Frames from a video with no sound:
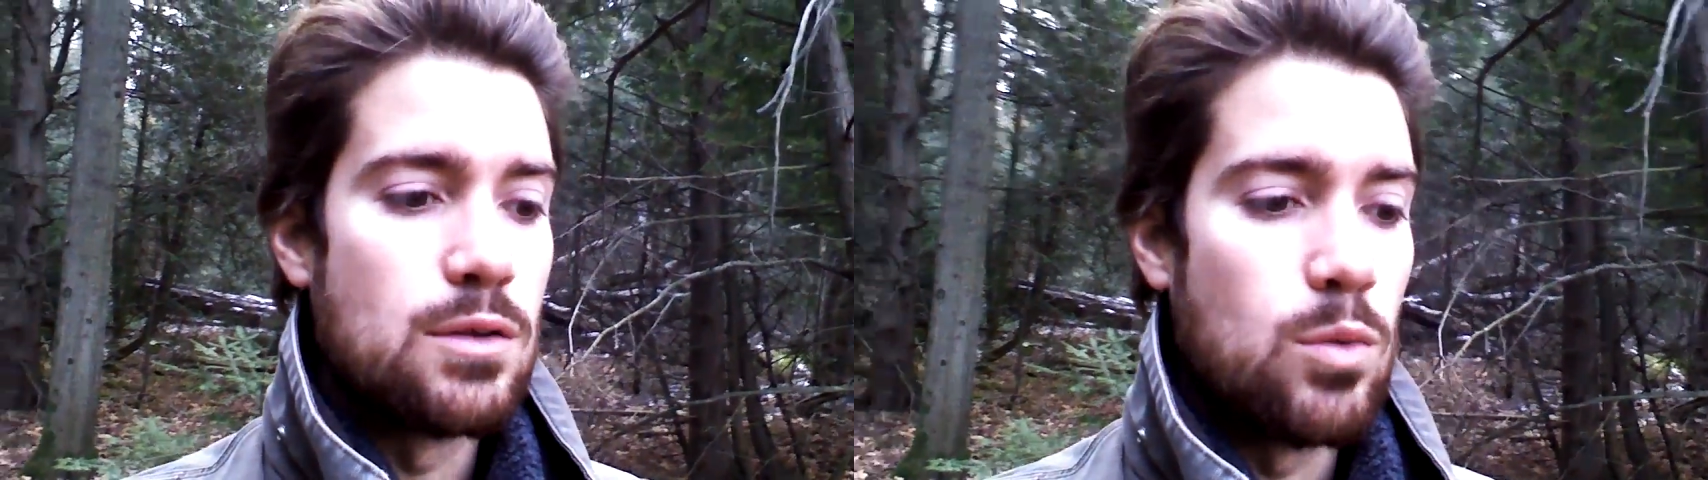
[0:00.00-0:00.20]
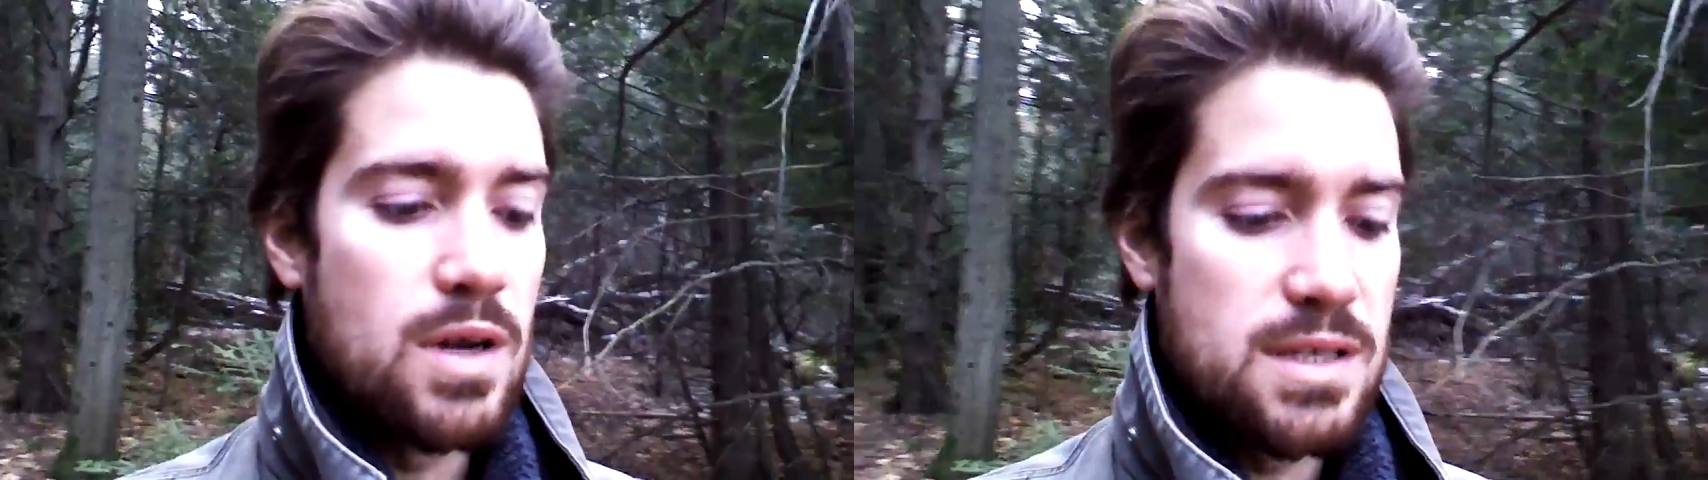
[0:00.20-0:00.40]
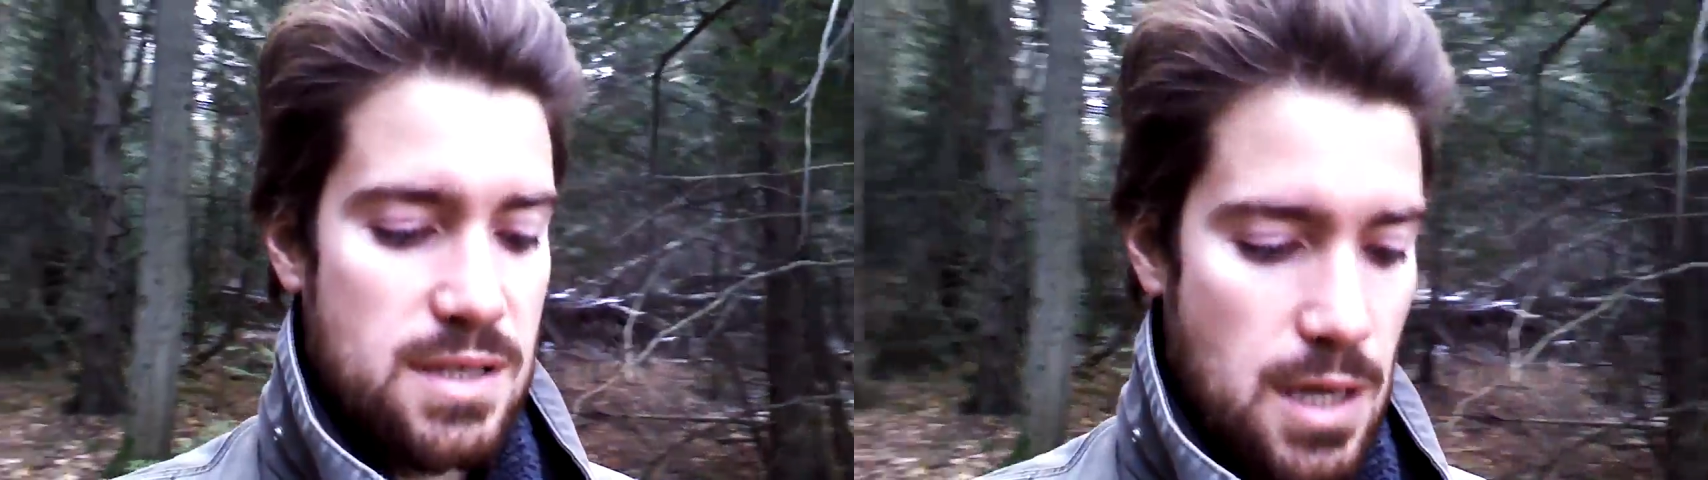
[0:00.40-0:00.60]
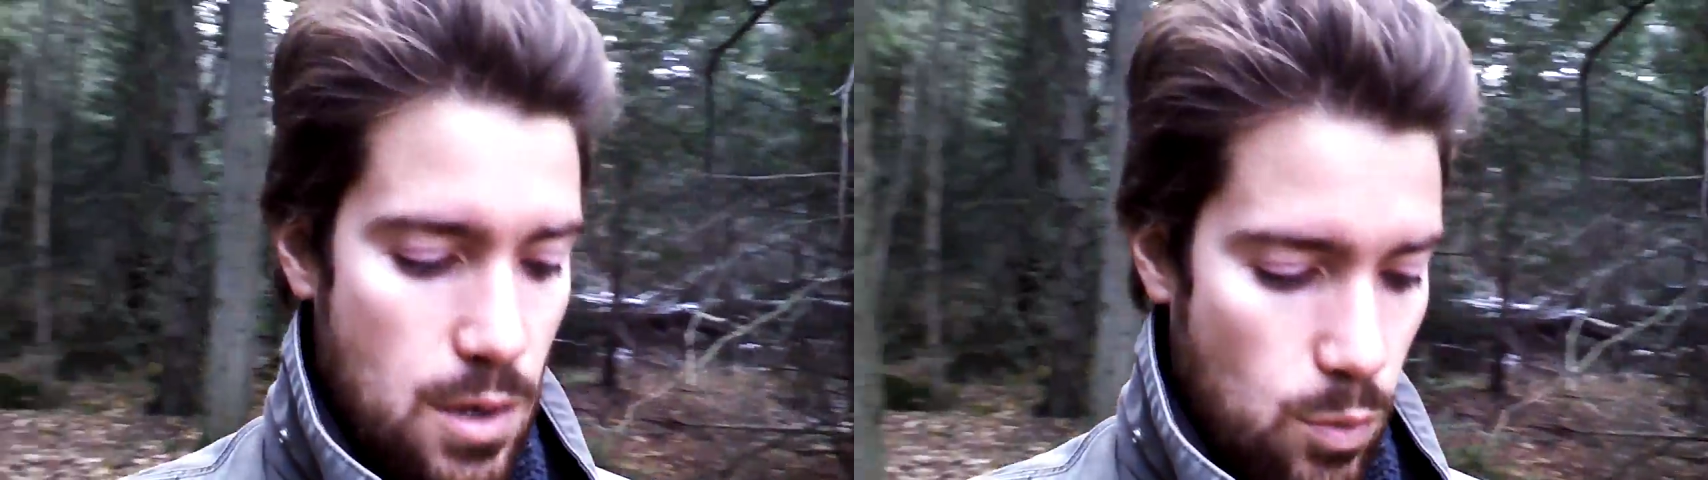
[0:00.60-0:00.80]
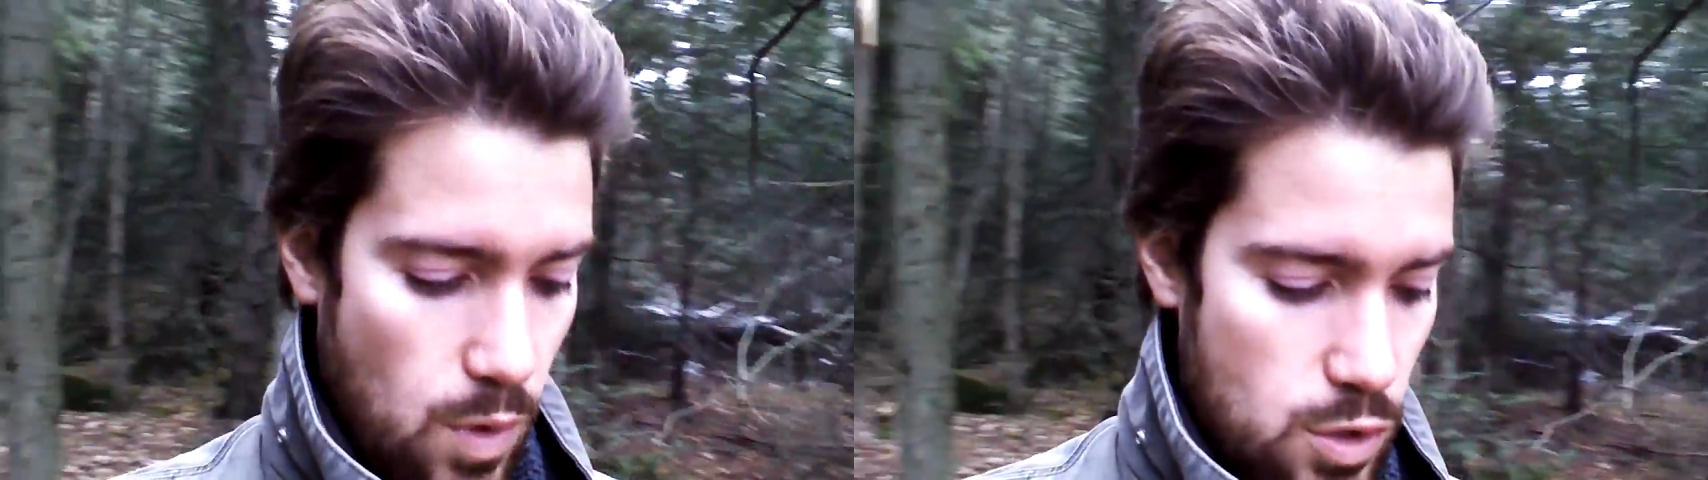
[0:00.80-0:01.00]
What
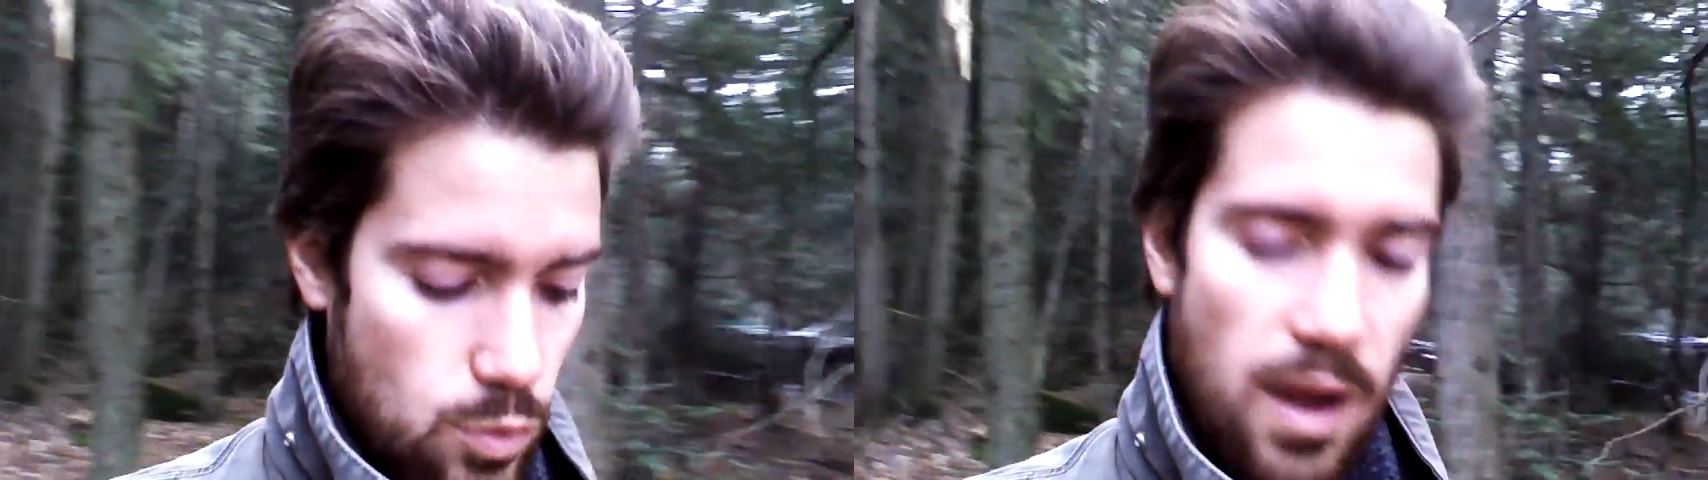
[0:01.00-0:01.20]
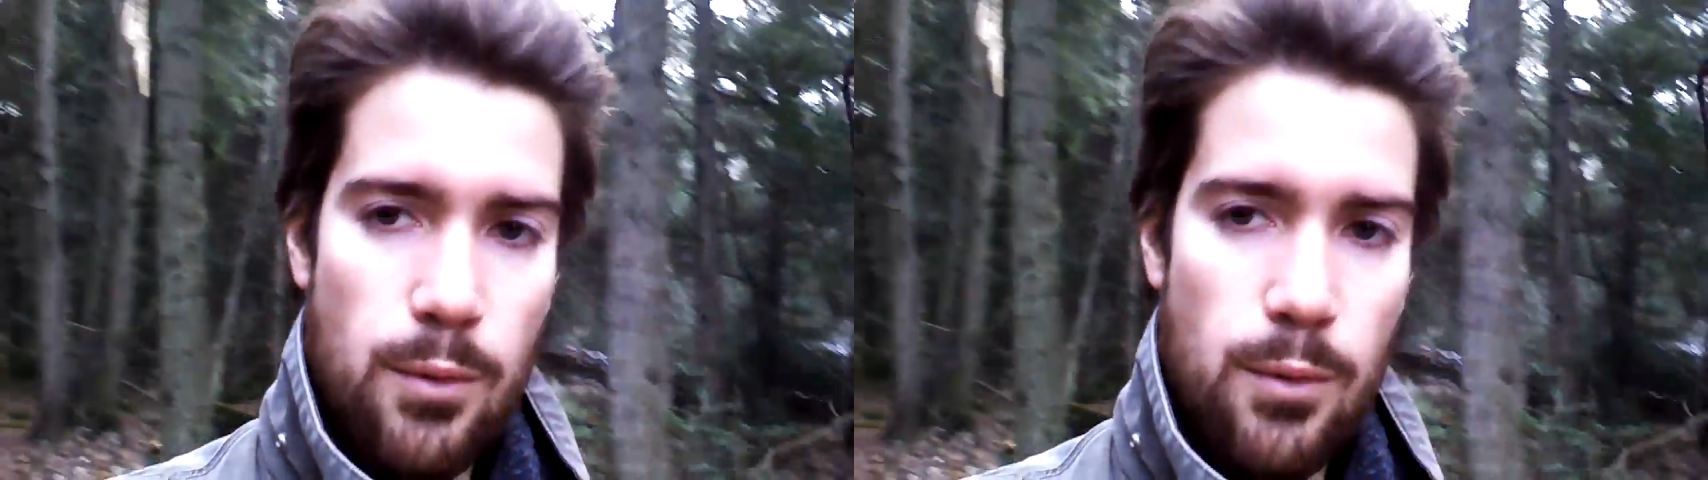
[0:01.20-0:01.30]
do I